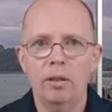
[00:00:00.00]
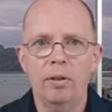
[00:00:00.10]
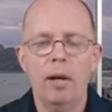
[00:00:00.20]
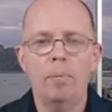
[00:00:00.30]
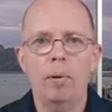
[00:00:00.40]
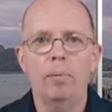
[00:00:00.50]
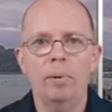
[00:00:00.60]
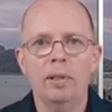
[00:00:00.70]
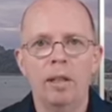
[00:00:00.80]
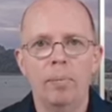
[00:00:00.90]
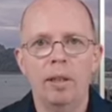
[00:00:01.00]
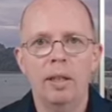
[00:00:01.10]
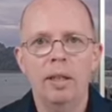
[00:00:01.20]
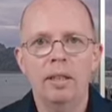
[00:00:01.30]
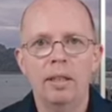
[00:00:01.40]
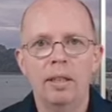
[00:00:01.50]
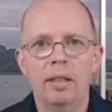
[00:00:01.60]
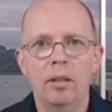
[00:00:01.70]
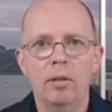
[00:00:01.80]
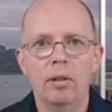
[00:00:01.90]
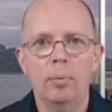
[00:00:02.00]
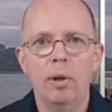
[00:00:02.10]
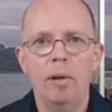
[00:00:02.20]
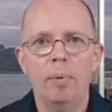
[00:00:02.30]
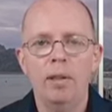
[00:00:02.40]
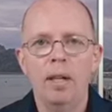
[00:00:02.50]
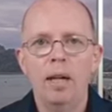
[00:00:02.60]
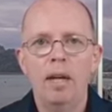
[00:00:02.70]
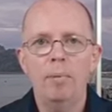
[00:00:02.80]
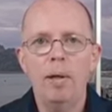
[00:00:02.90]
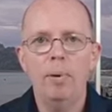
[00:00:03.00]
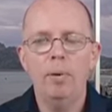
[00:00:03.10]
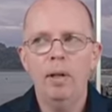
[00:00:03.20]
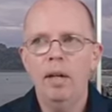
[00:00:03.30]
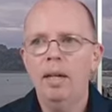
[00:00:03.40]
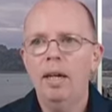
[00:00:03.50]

So that problem is coming to this country as well. But people